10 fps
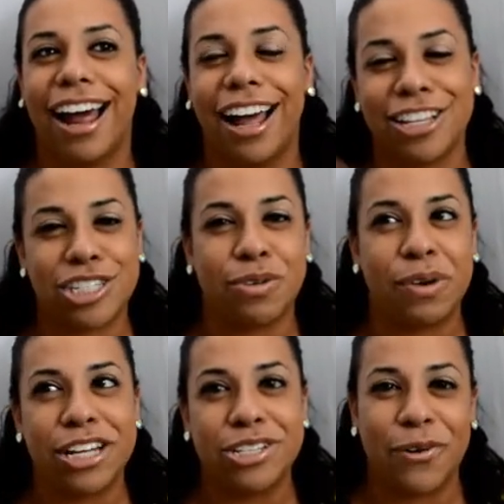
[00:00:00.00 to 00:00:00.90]
a
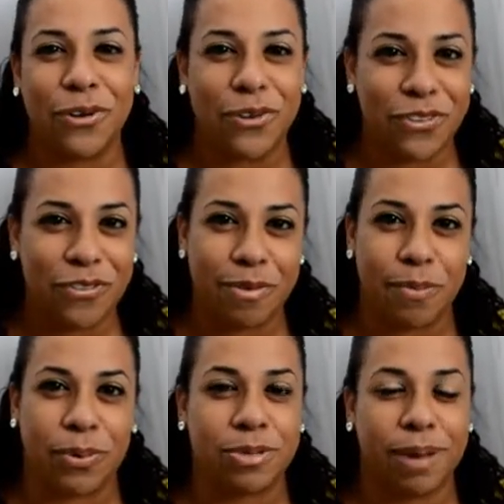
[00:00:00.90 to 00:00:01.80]
story told from the
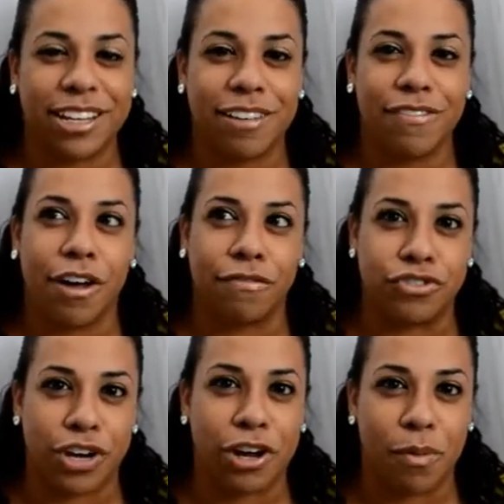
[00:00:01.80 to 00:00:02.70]
perspective of
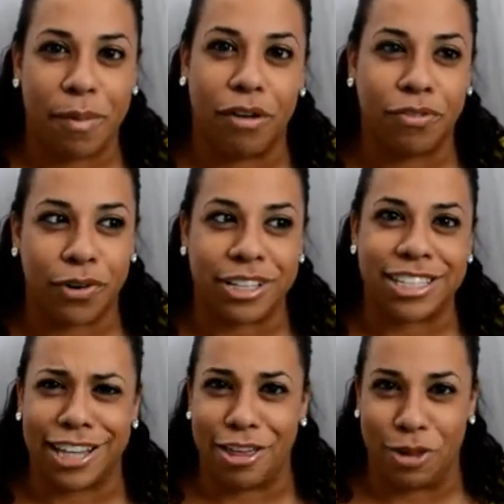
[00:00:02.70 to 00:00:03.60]
Draco
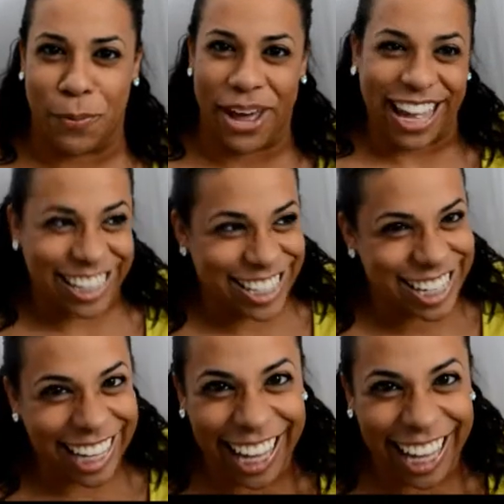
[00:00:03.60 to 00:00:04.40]
Malfoy's leather pants.